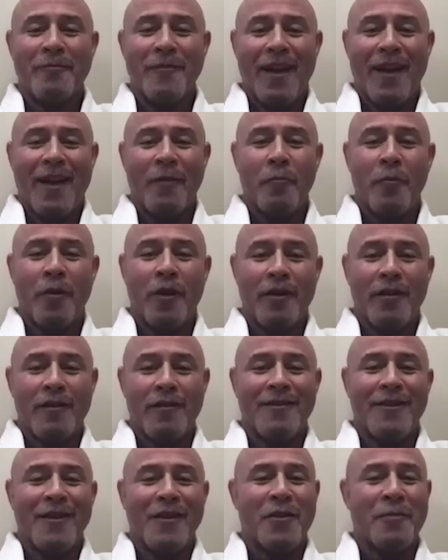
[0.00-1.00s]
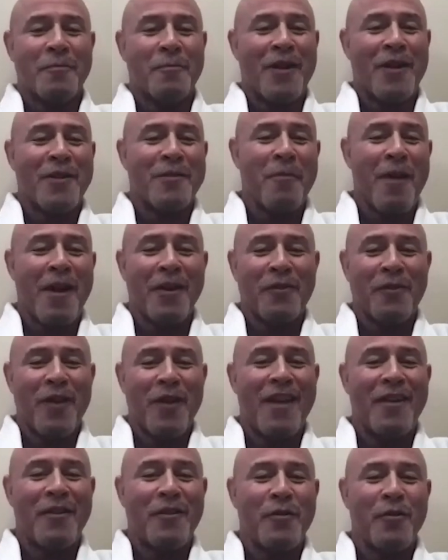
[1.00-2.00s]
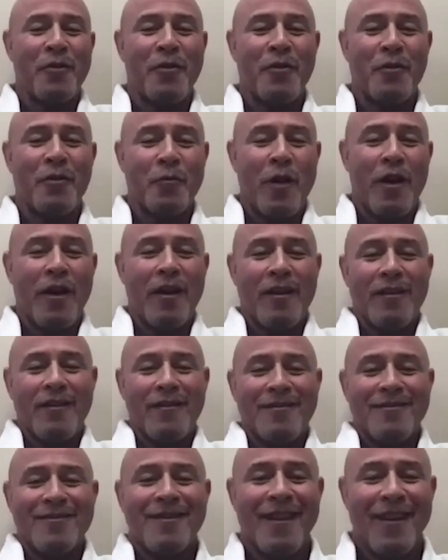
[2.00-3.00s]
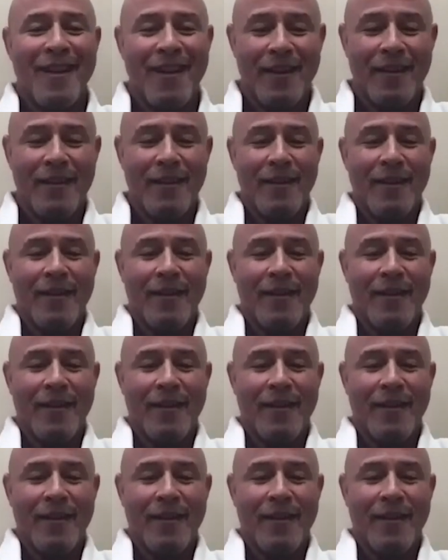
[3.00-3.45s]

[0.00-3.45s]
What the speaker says: I express my gratitude as well, and